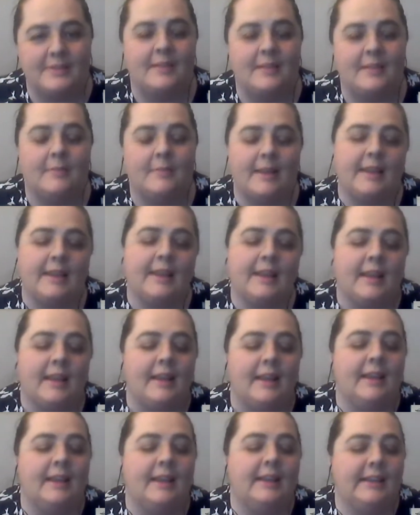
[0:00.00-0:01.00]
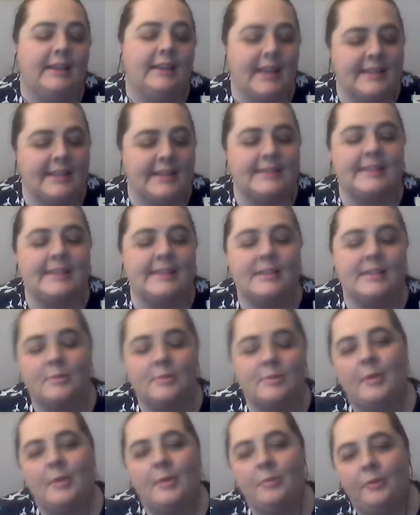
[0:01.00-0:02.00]
And I'm like, yes, it's
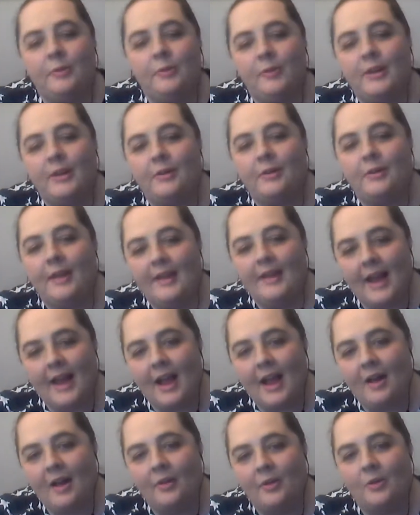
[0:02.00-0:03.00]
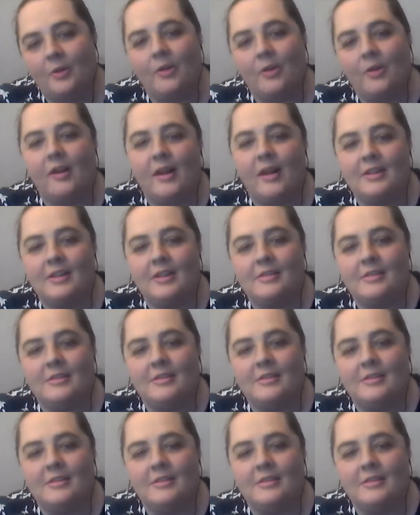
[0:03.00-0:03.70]
with my proofreader right now, or